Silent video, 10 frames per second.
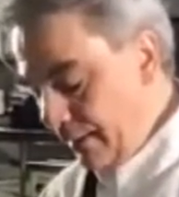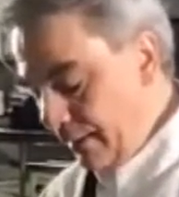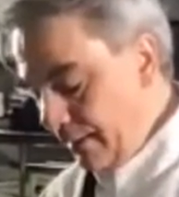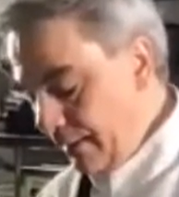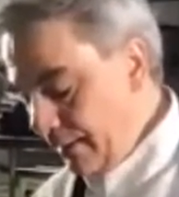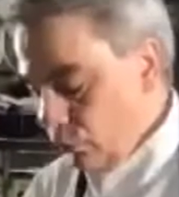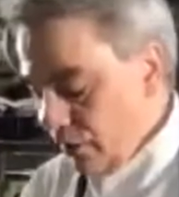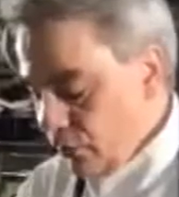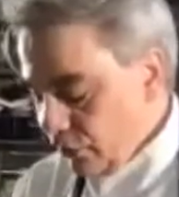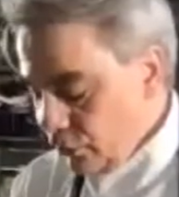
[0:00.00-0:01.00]
So we're
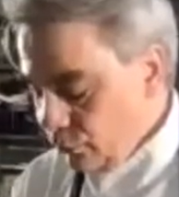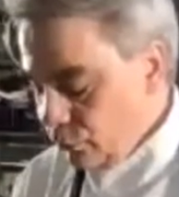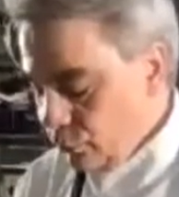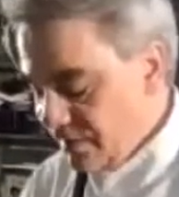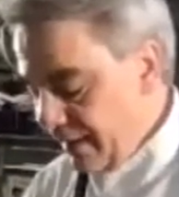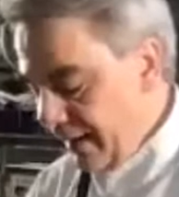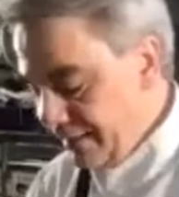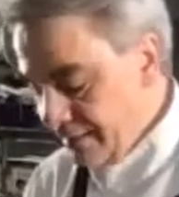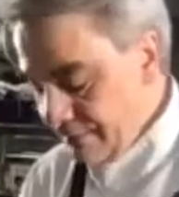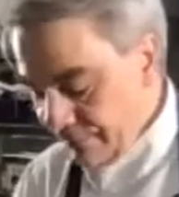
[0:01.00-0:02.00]
gonna use that.
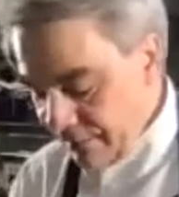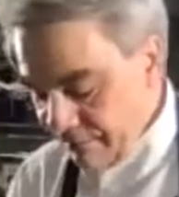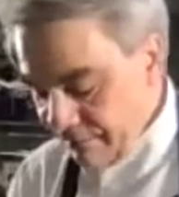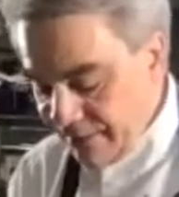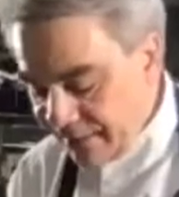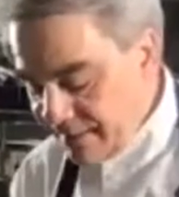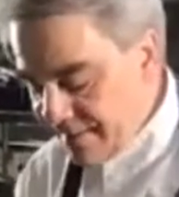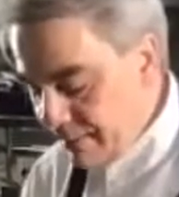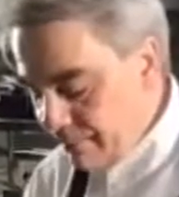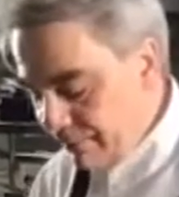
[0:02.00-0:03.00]
Very simple